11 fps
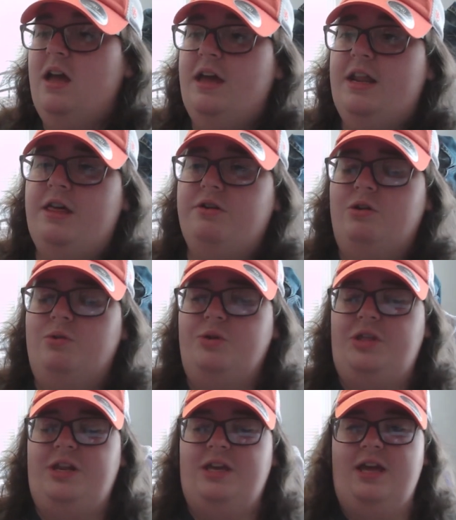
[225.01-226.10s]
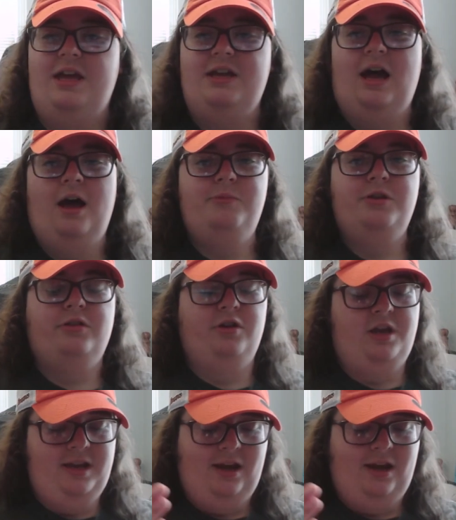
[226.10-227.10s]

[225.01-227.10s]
And I'll go with it again. I'm just looking